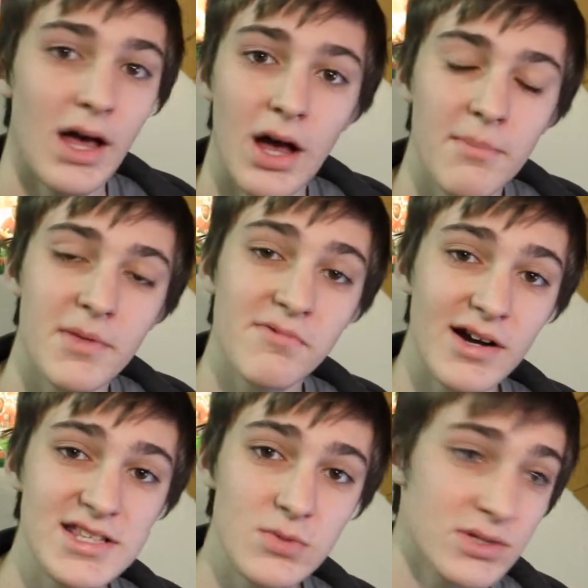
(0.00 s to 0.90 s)
Um, the
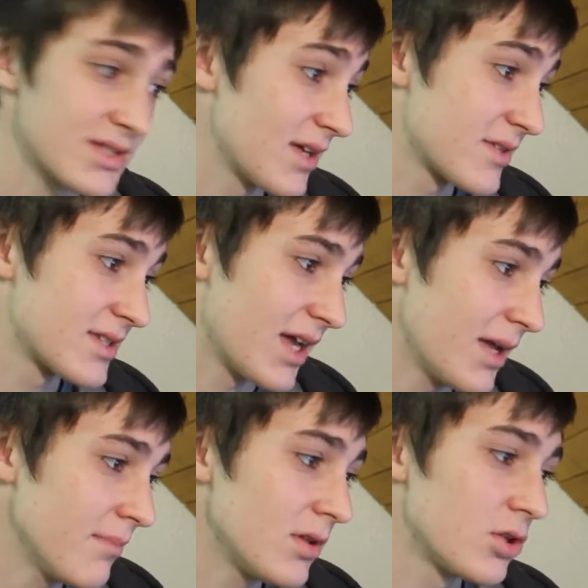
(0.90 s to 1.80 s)
prices will stay the
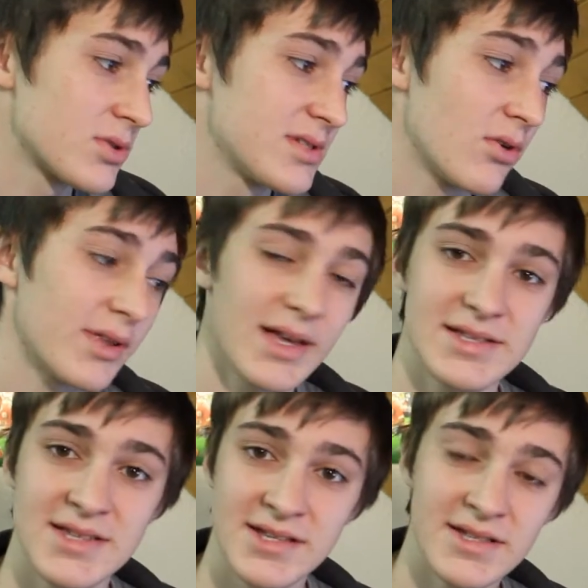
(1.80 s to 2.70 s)
same. You'll still get
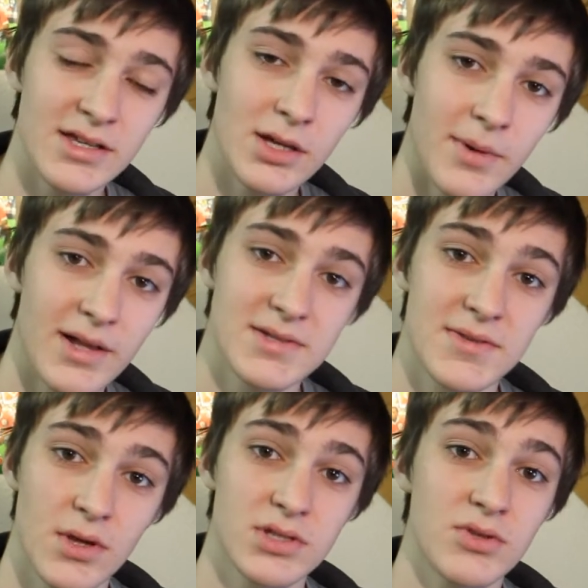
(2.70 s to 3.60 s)
16 gigabytes,
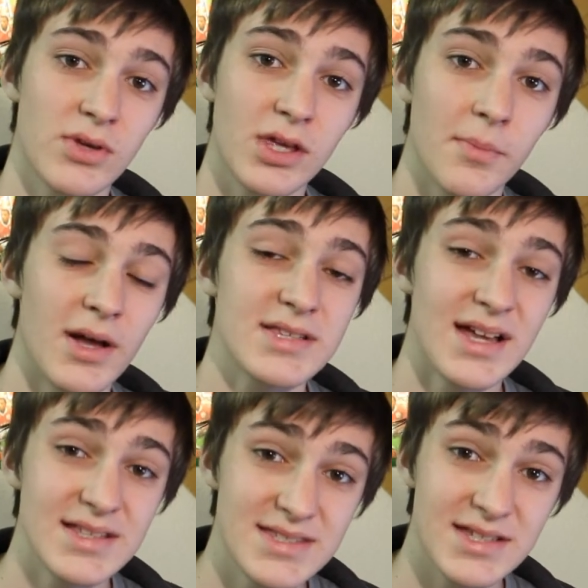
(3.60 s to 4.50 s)
32 gigabytes,
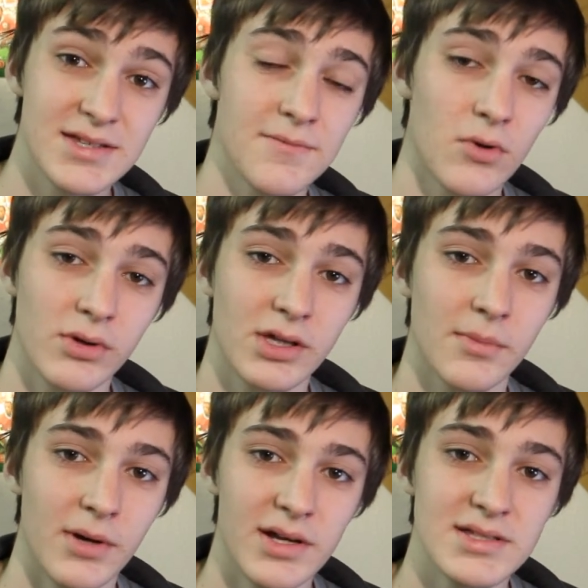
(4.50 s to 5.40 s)
and 64
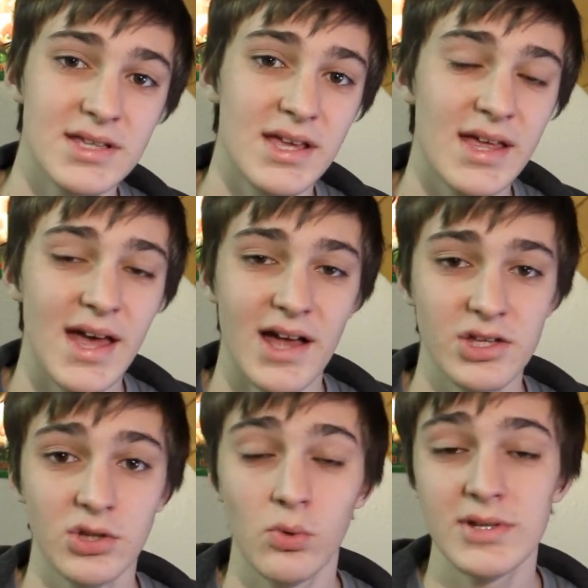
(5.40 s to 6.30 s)
gigabytes, and
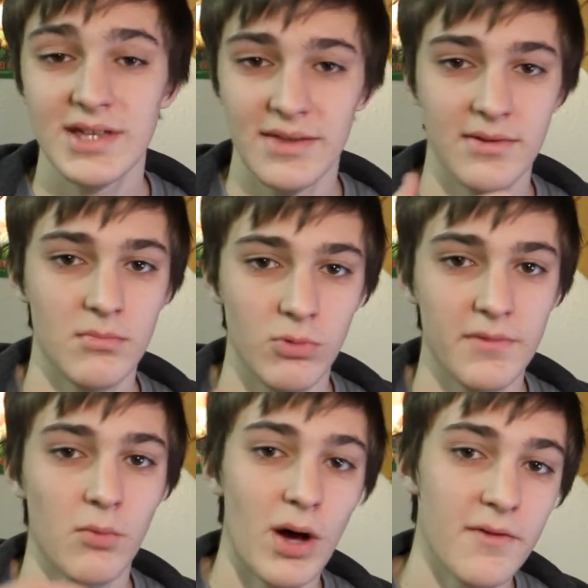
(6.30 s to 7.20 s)
you can always get them
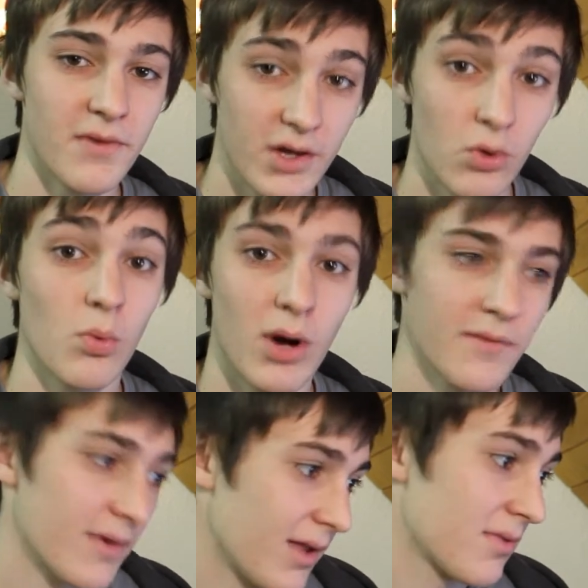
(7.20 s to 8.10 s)
with Wi-Fi or
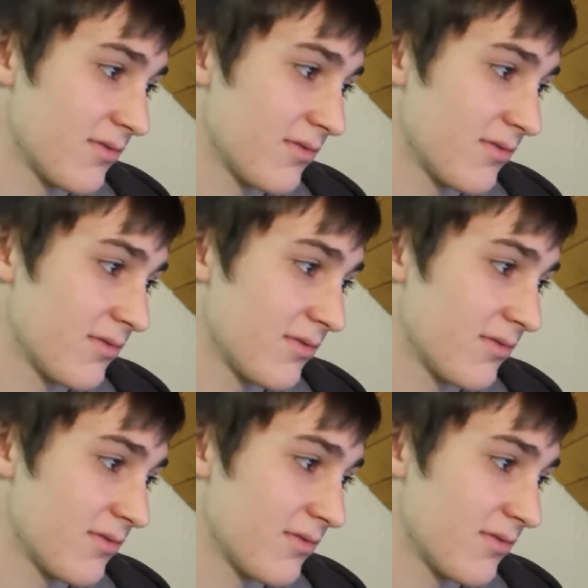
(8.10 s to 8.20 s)
Wi-Fi and